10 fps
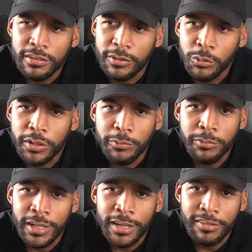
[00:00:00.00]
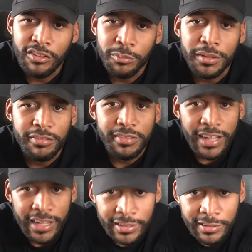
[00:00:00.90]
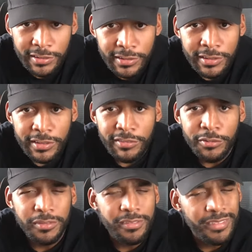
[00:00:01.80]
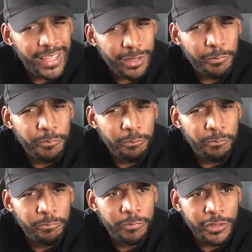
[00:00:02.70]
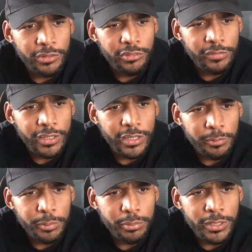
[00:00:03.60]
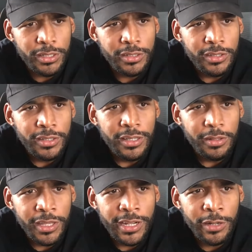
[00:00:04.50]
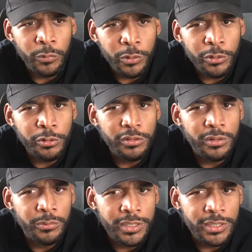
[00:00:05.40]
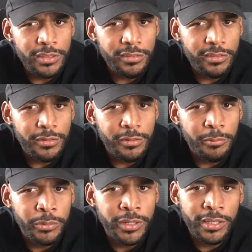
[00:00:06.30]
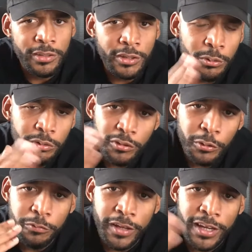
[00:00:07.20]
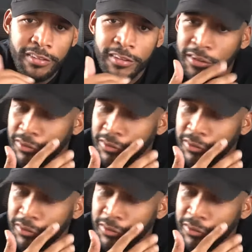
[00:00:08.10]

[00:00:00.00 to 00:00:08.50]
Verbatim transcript: I quickly realized that should be stock. So it's a stock footage of a hummingbird, and I rotoed the wings, but it goes so fast and